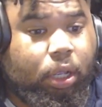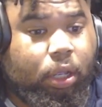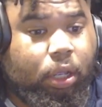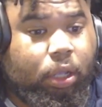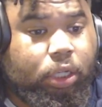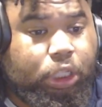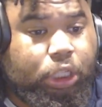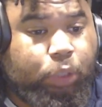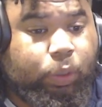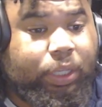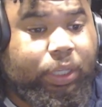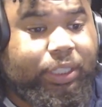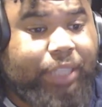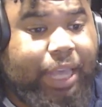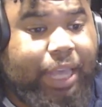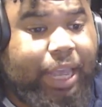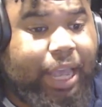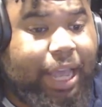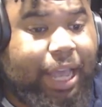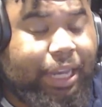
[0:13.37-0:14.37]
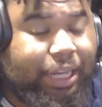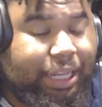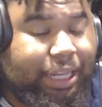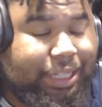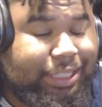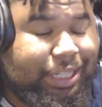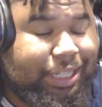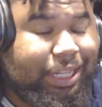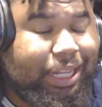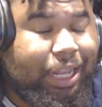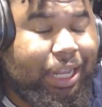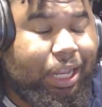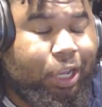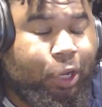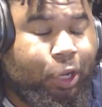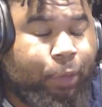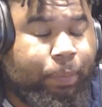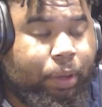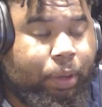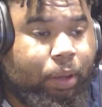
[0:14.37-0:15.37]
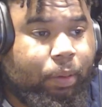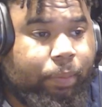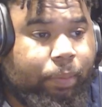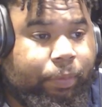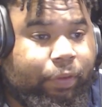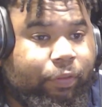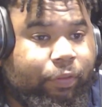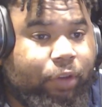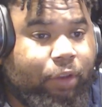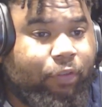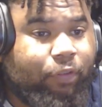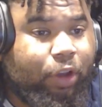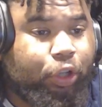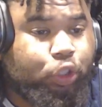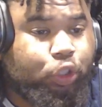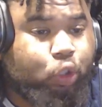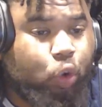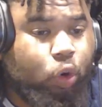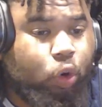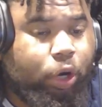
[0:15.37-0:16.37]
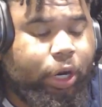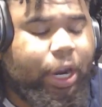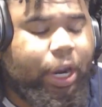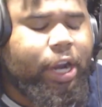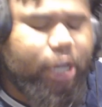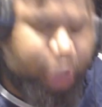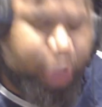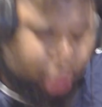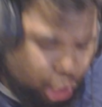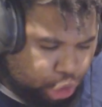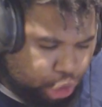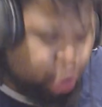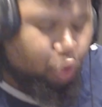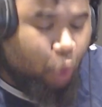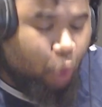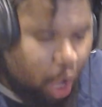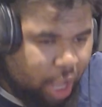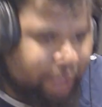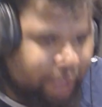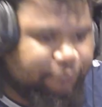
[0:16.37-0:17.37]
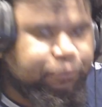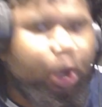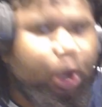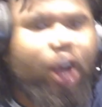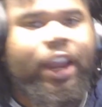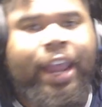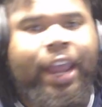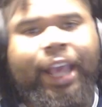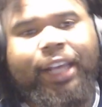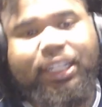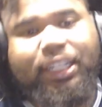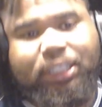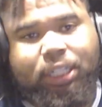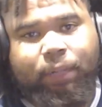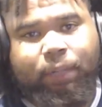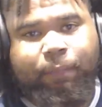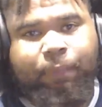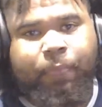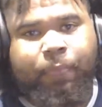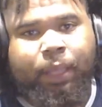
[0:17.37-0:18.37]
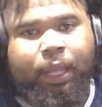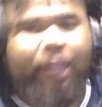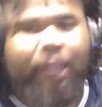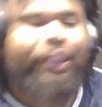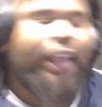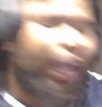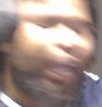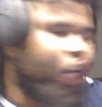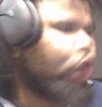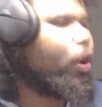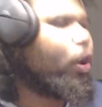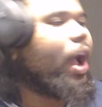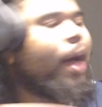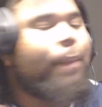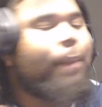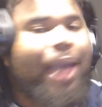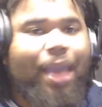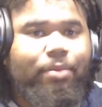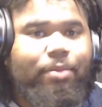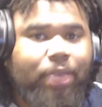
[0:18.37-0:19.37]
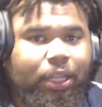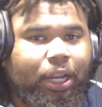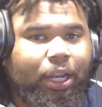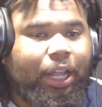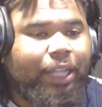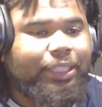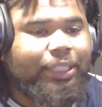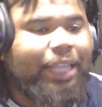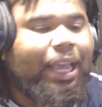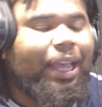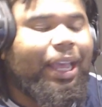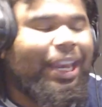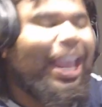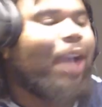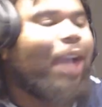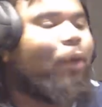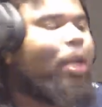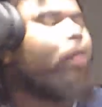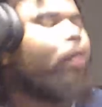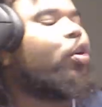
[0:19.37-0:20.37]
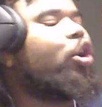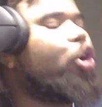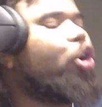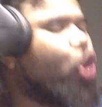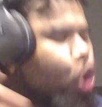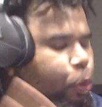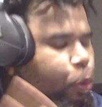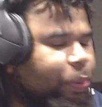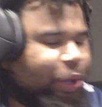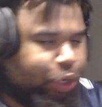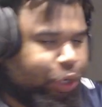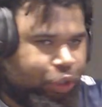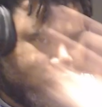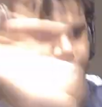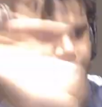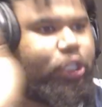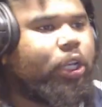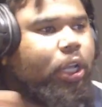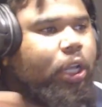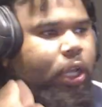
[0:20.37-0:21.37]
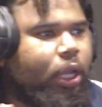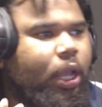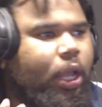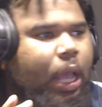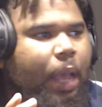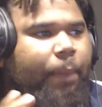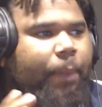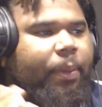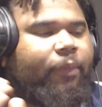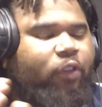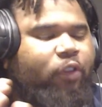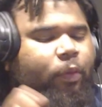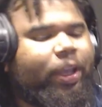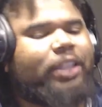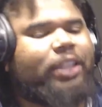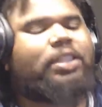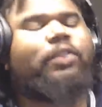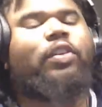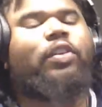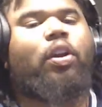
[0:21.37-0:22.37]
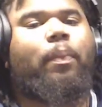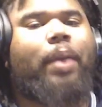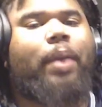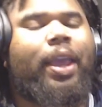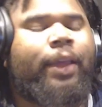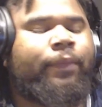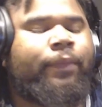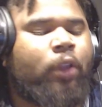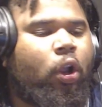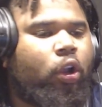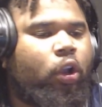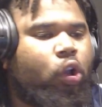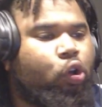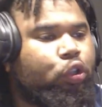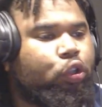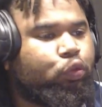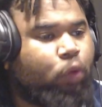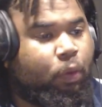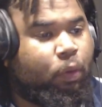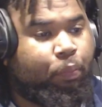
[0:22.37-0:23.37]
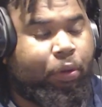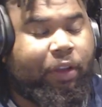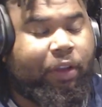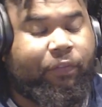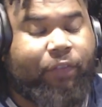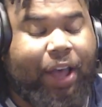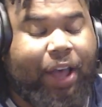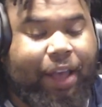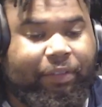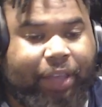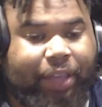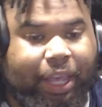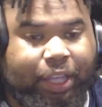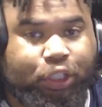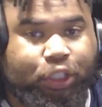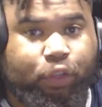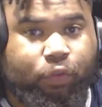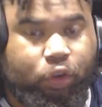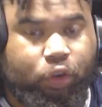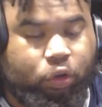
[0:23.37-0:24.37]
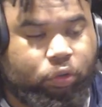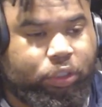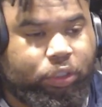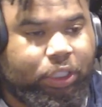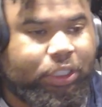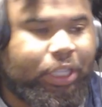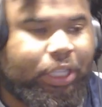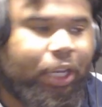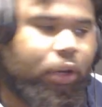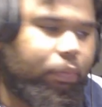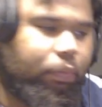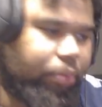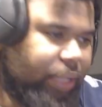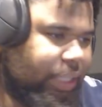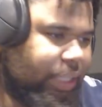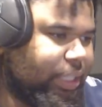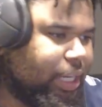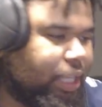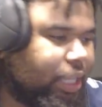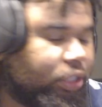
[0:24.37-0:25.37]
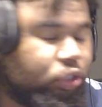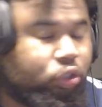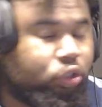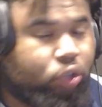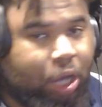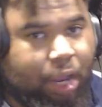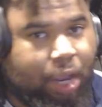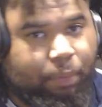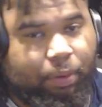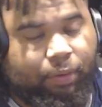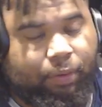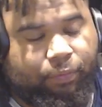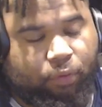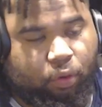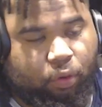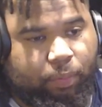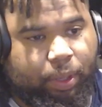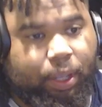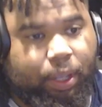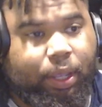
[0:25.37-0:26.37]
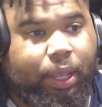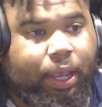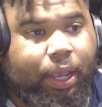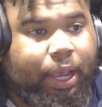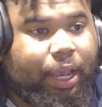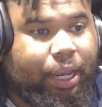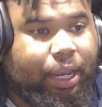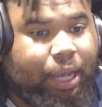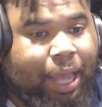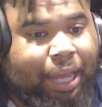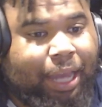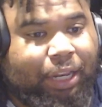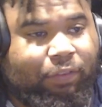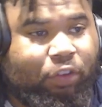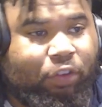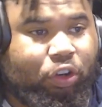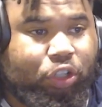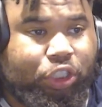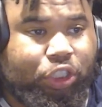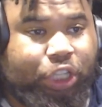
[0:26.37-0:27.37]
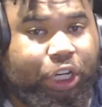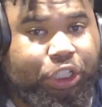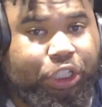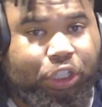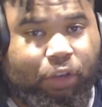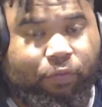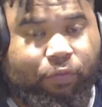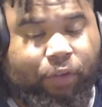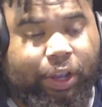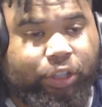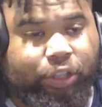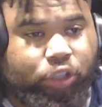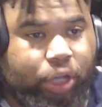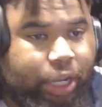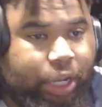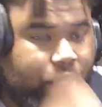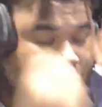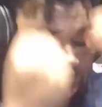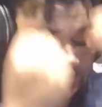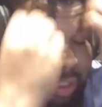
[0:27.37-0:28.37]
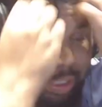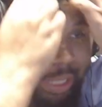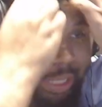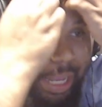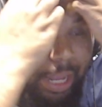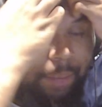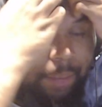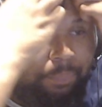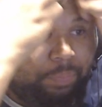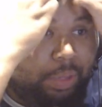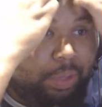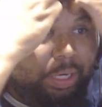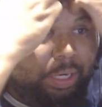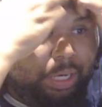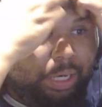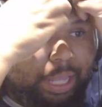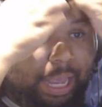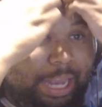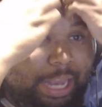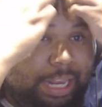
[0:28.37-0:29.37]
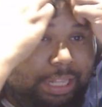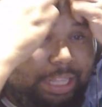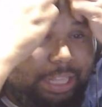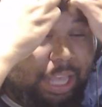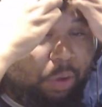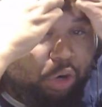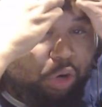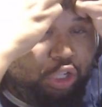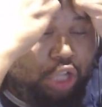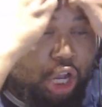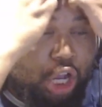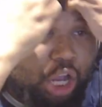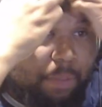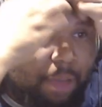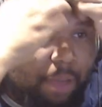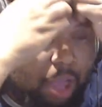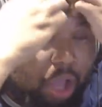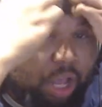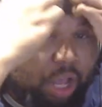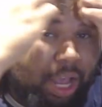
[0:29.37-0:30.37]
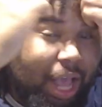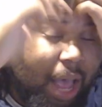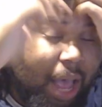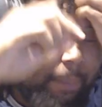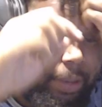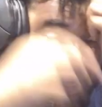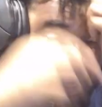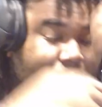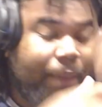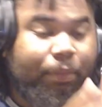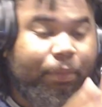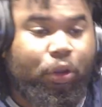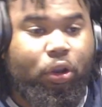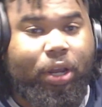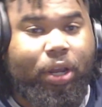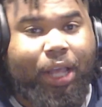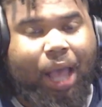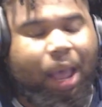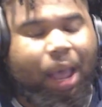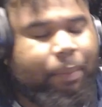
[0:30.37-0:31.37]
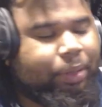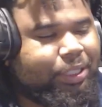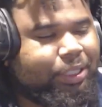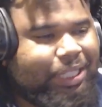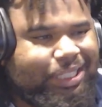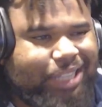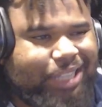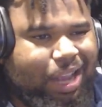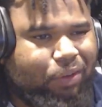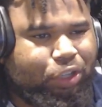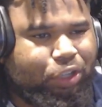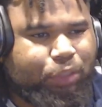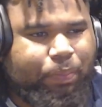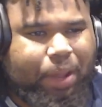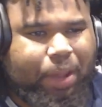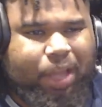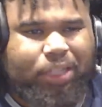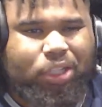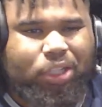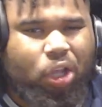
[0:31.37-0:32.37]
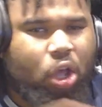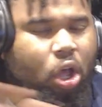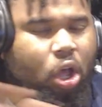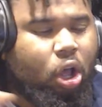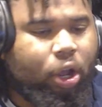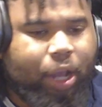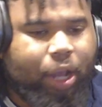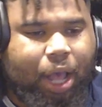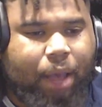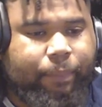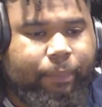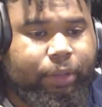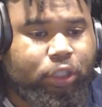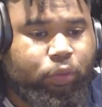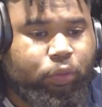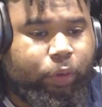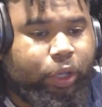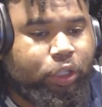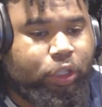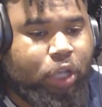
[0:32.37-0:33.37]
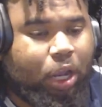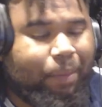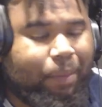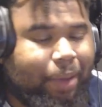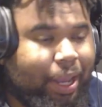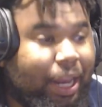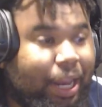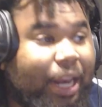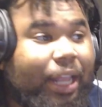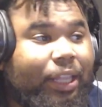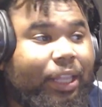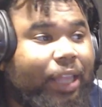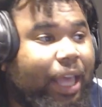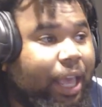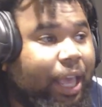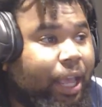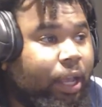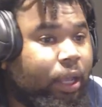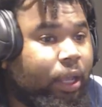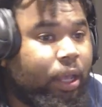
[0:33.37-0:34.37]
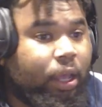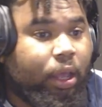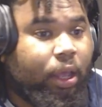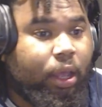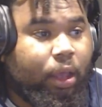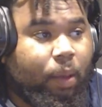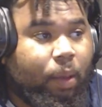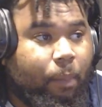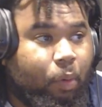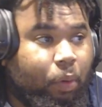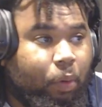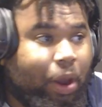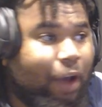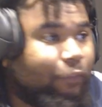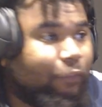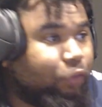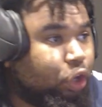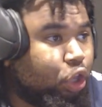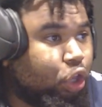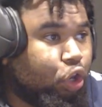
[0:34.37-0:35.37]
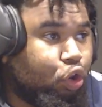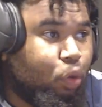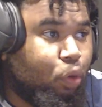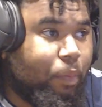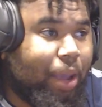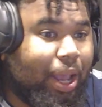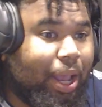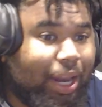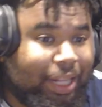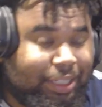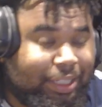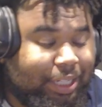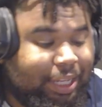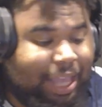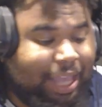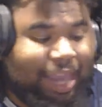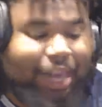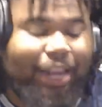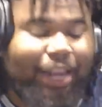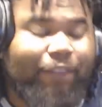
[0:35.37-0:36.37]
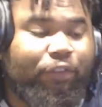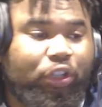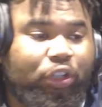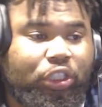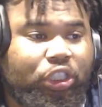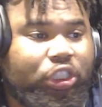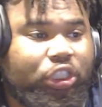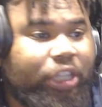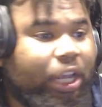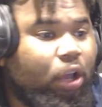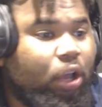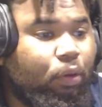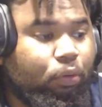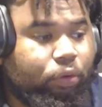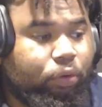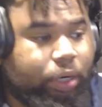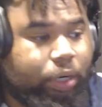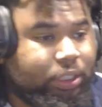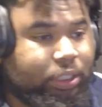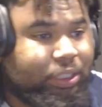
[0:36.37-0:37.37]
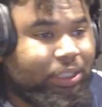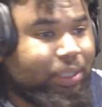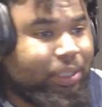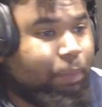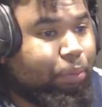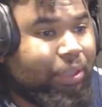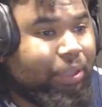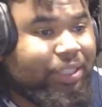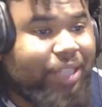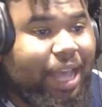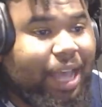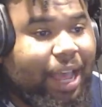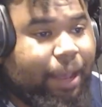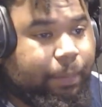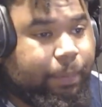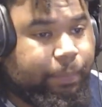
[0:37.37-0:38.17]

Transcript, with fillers: Just want to say, I did see the um, um the, the, final score. The Thunder won. Fuck niggas. Thunder up, baby. You know what I'm saying? That we real hoopers. But before we get to the video, man, our goal is 1.5k. So if you're new to the channel, please hit that subscribe button for me. Like the video, share it to your friends so they can do the same. Anything I want to talk about, y'all can comment down below in the comment section. I respond to all comments so we can talk about anything. But without further ado, man, let's see KD versus Chet Holmgren. Simple as that.